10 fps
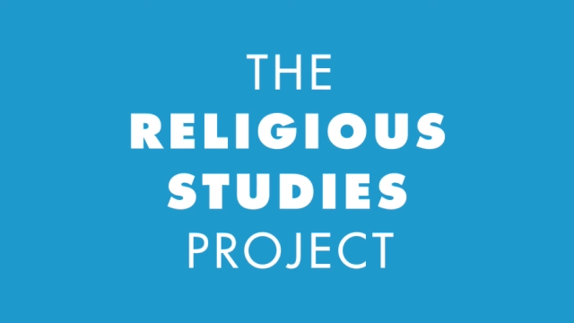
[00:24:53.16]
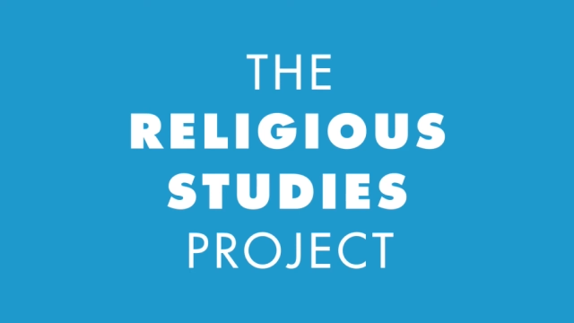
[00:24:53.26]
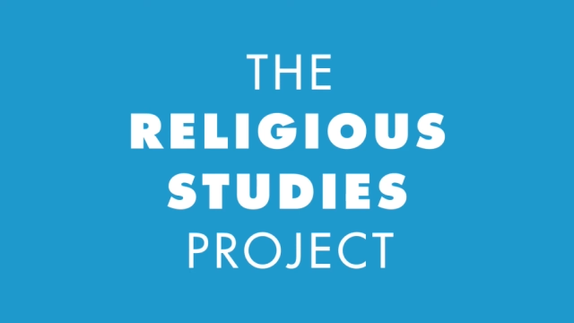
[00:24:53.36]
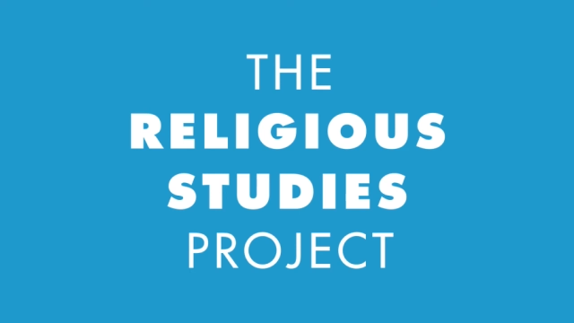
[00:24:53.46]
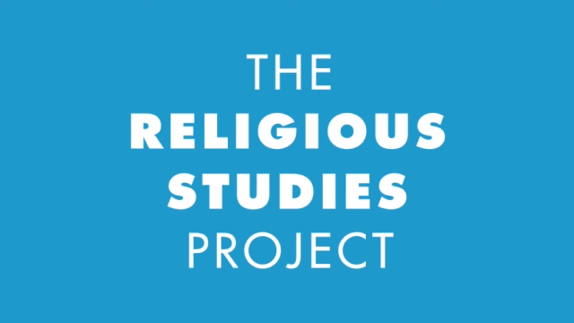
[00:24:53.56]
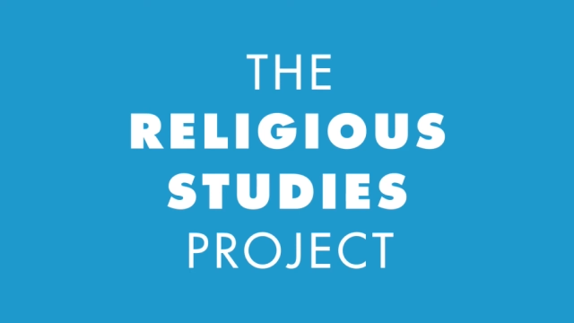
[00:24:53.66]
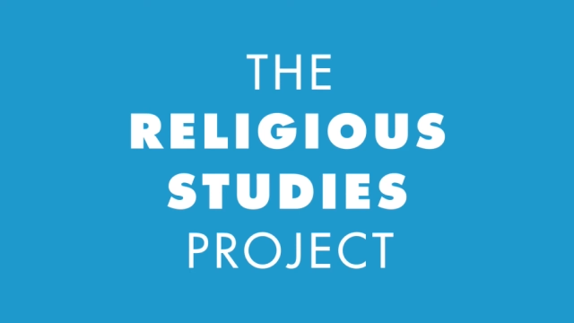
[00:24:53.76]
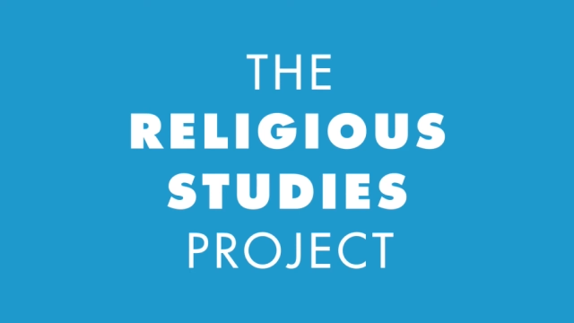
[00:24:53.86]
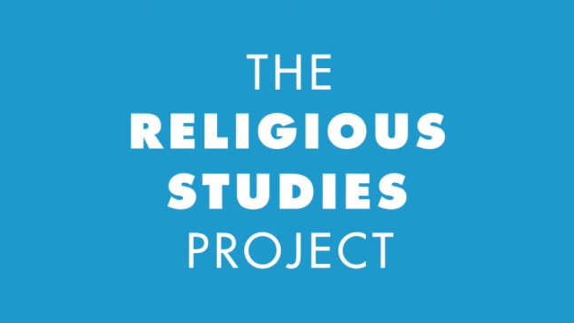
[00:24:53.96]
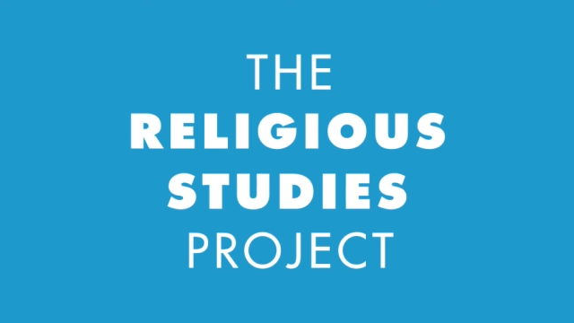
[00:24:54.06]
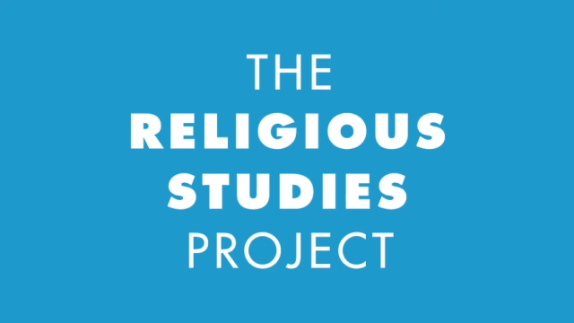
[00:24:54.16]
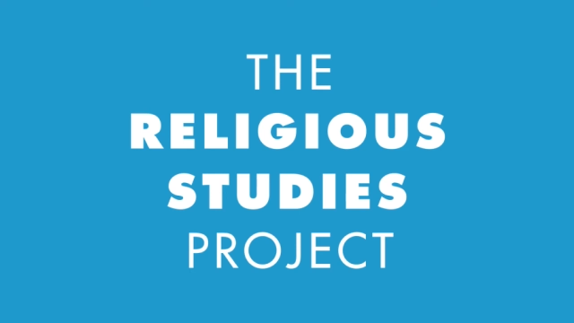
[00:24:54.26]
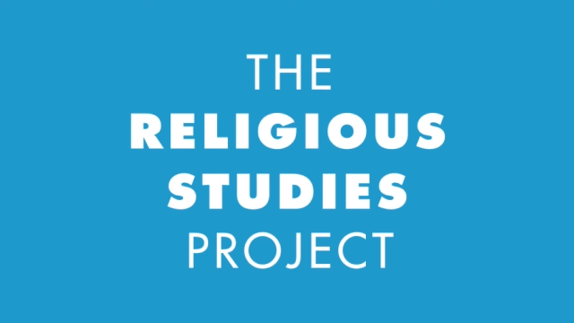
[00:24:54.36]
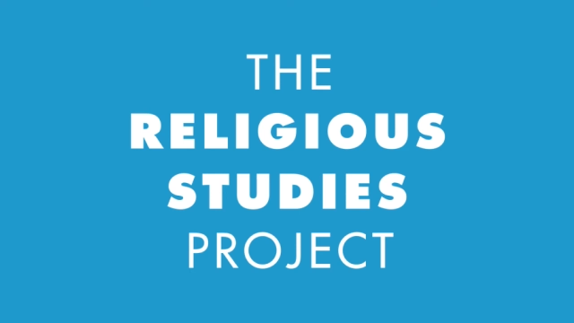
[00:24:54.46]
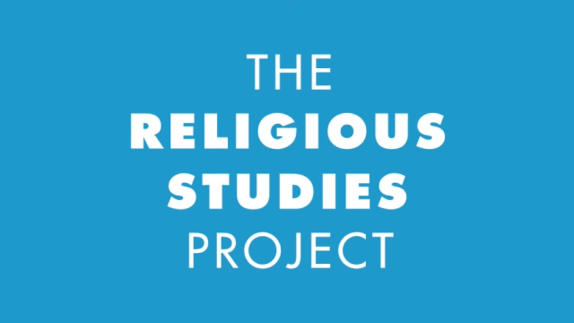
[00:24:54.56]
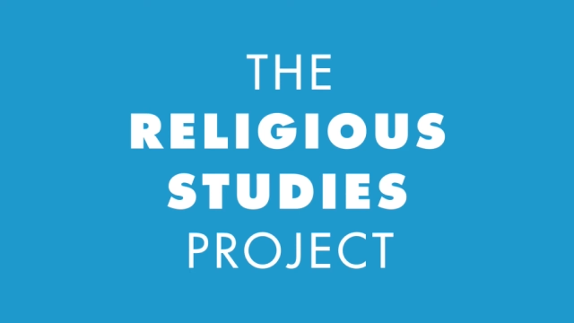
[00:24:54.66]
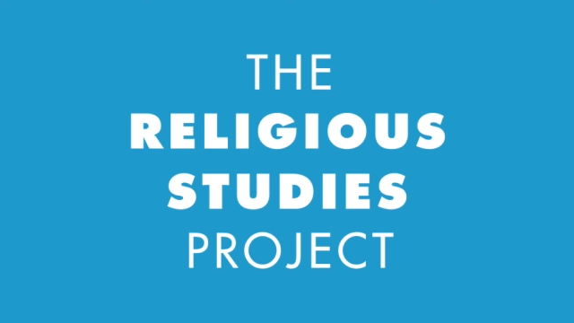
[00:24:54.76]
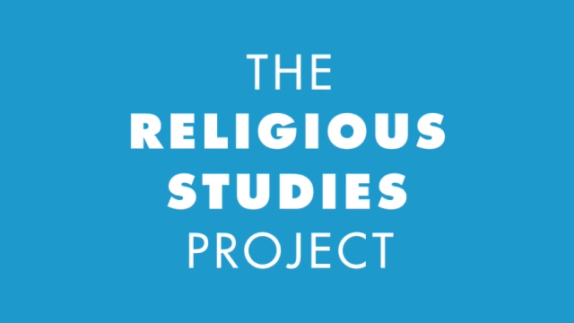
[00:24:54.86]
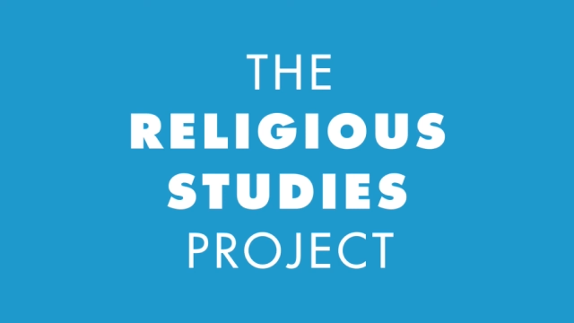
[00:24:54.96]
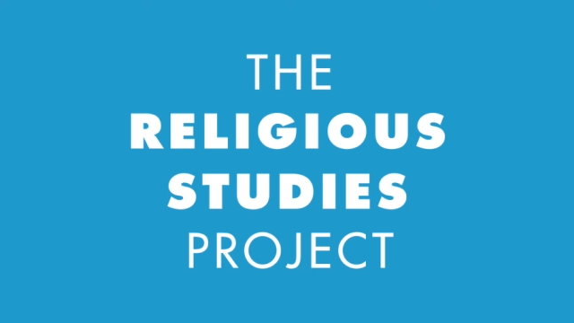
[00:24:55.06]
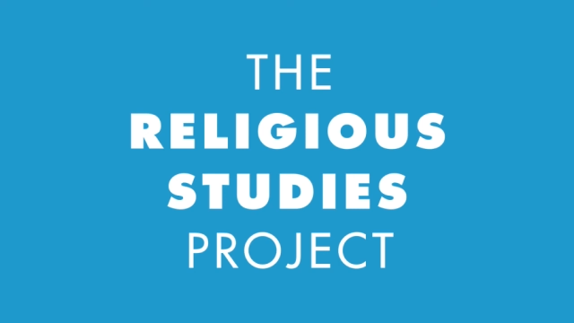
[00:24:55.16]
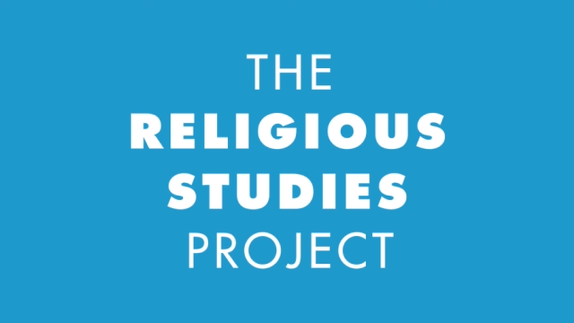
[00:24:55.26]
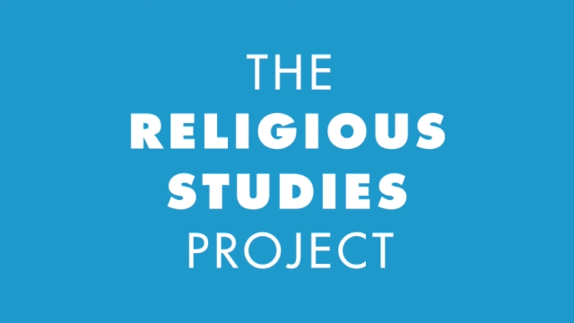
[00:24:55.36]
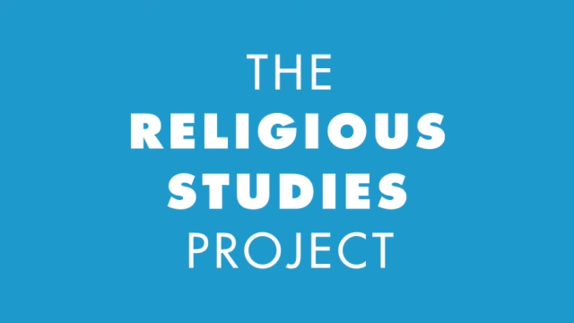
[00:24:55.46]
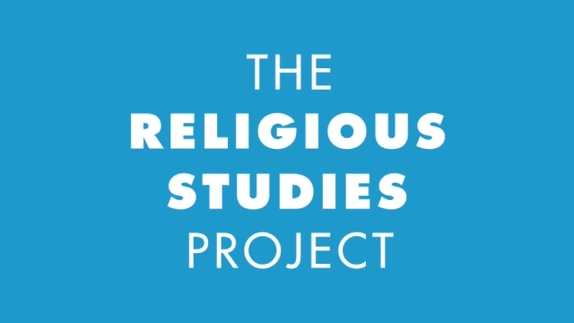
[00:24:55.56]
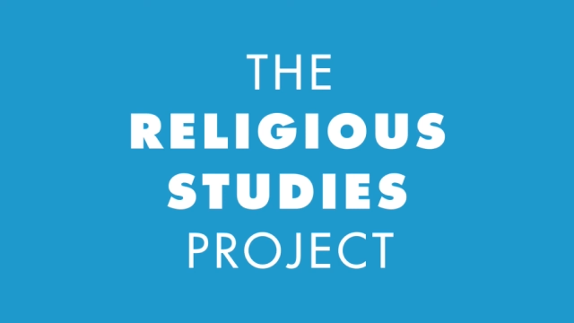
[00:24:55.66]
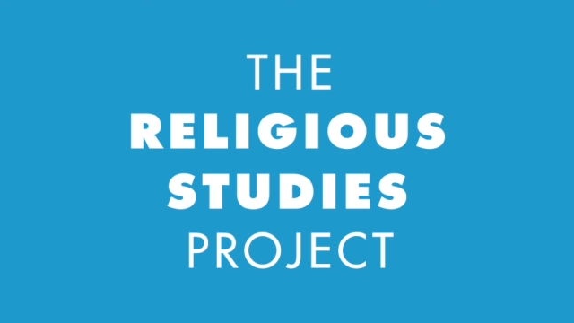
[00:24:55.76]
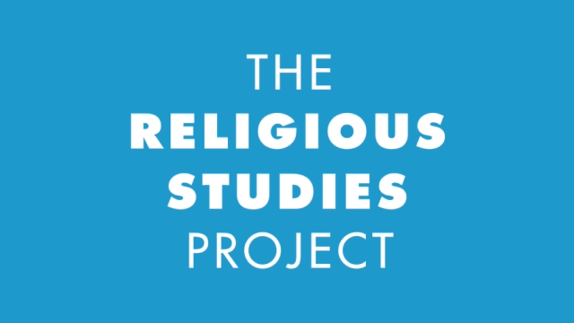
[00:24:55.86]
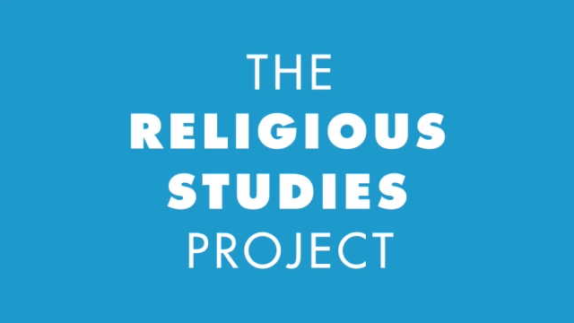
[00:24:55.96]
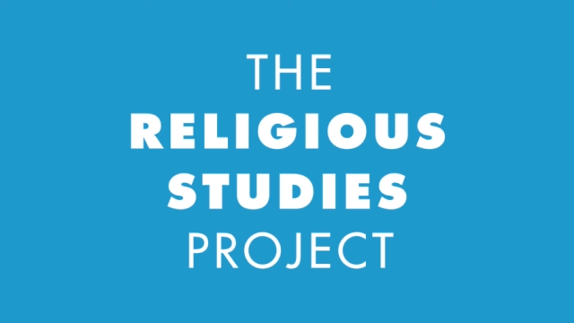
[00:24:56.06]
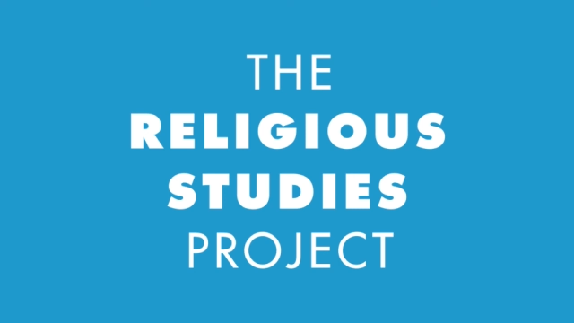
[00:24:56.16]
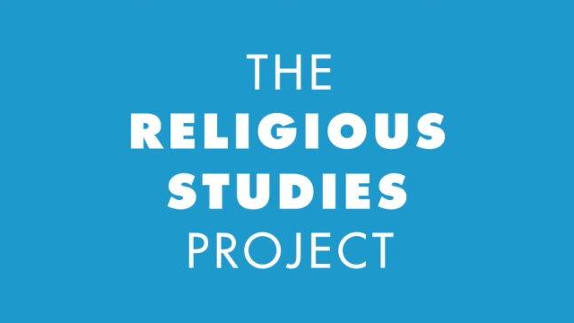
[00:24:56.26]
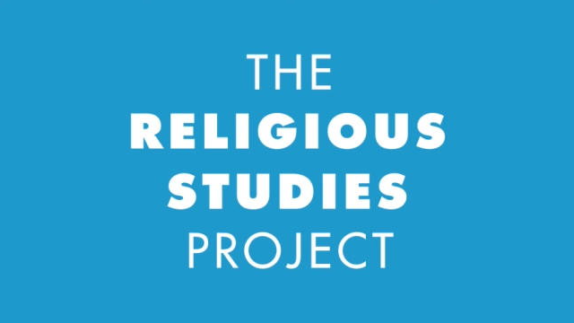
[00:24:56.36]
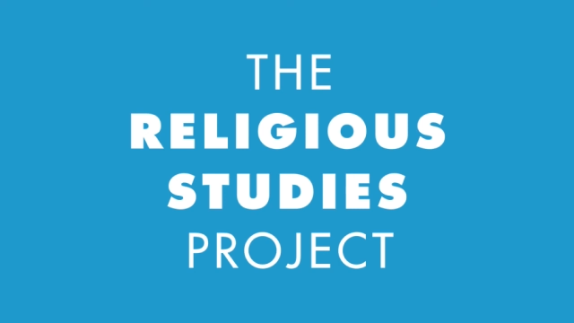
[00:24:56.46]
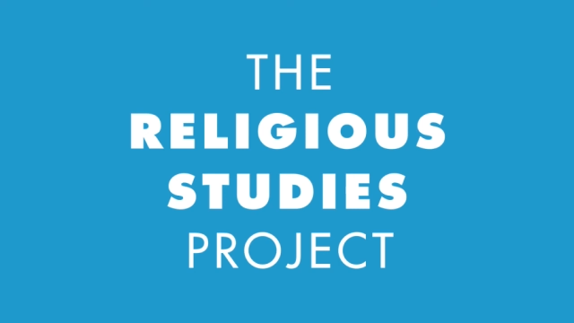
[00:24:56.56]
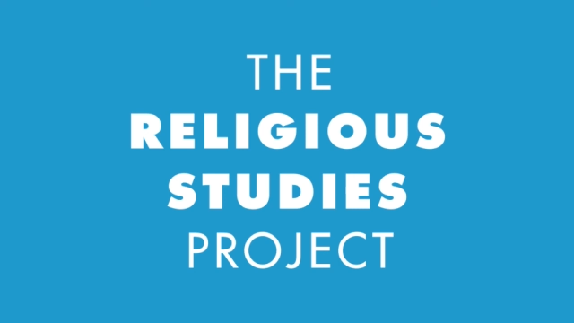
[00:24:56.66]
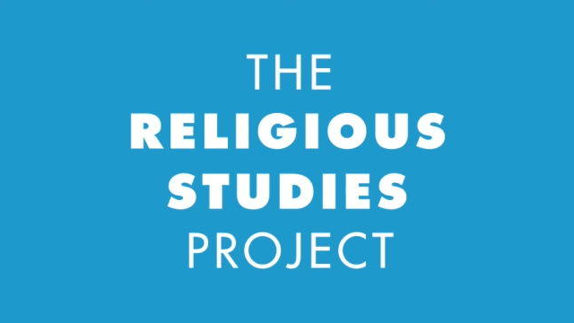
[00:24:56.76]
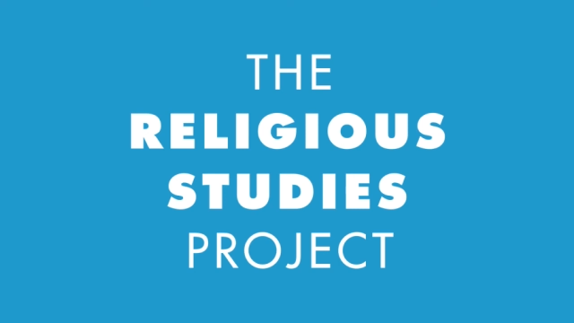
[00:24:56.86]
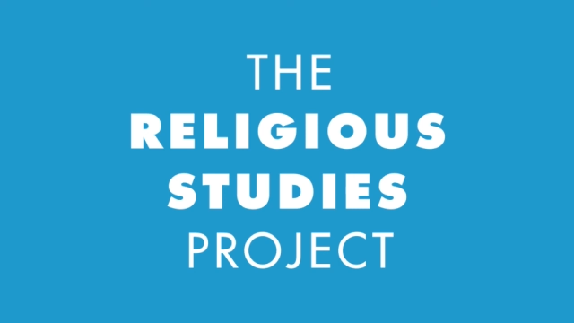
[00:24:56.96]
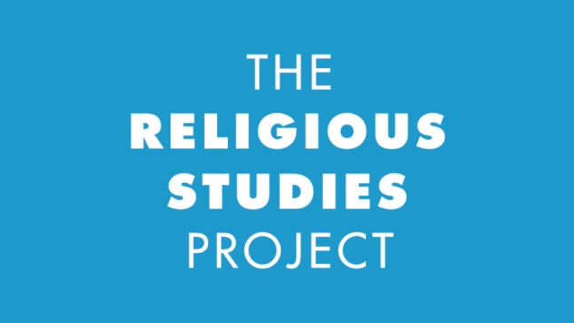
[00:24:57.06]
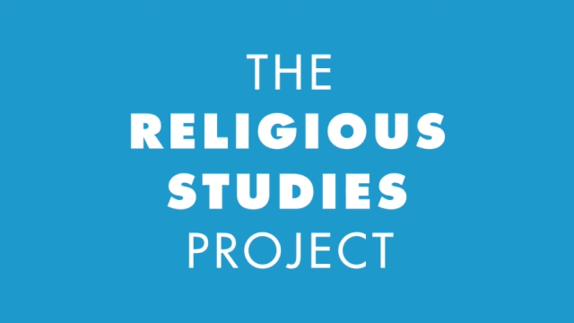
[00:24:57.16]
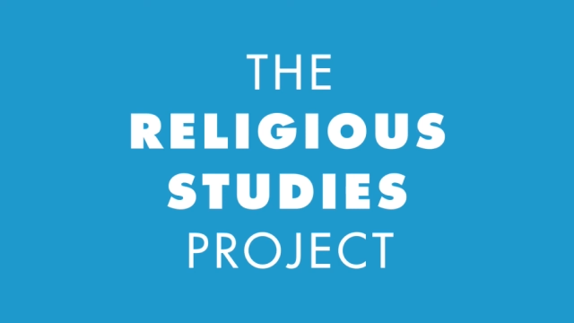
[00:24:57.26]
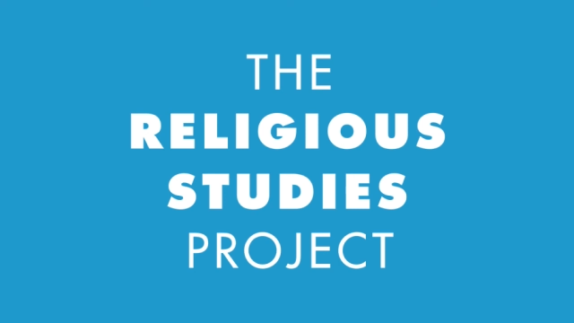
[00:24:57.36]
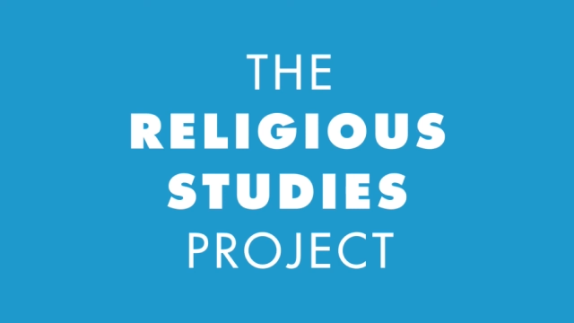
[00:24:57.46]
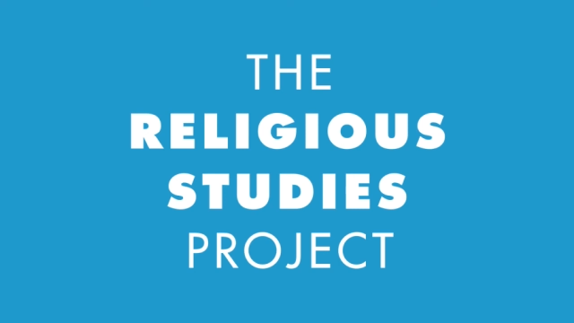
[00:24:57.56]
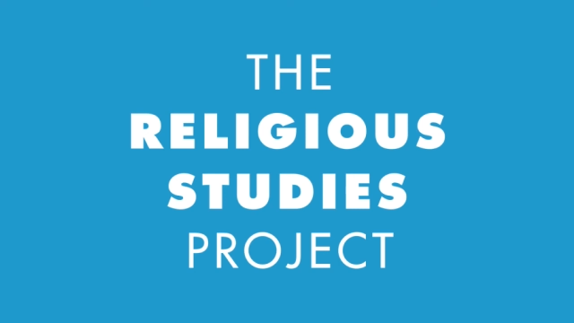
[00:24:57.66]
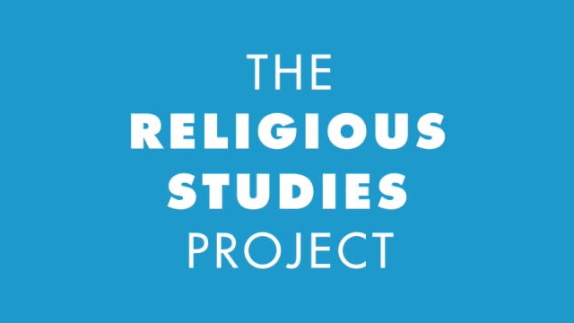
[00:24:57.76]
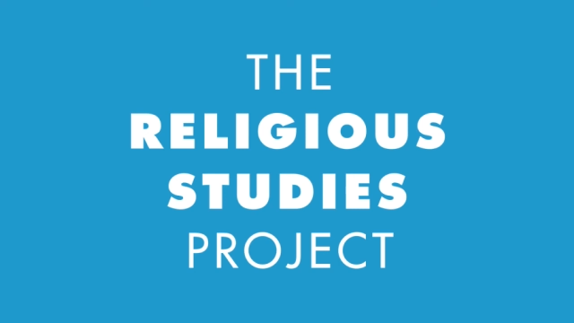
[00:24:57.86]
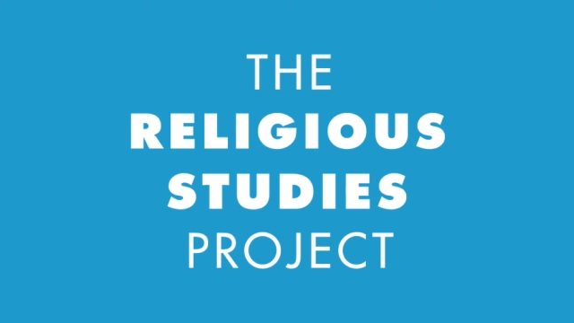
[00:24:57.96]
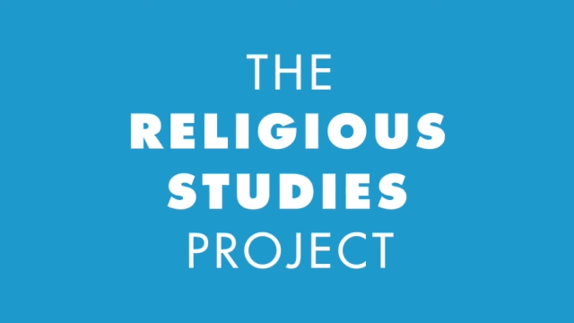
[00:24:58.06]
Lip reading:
(no speaker visible)